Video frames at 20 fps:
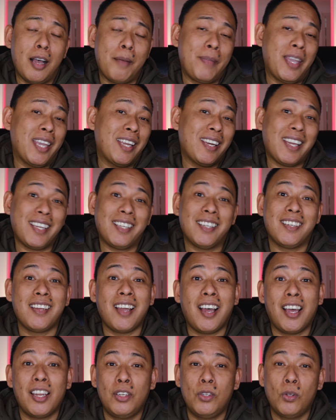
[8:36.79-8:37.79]
And I did
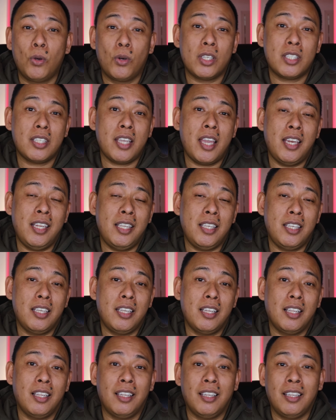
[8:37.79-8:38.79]
not notice
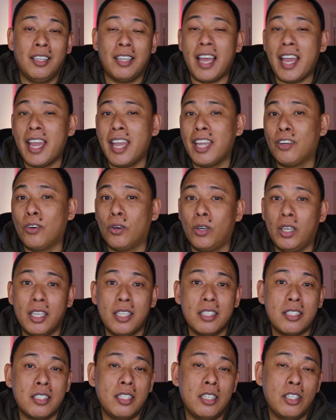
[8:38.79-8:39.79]
any lag or
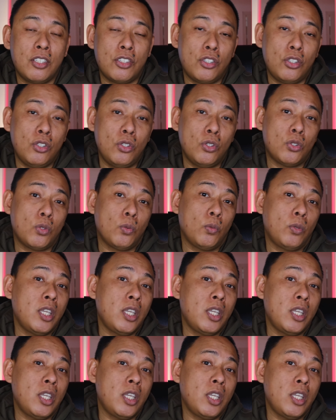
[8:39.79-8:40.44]
latency issues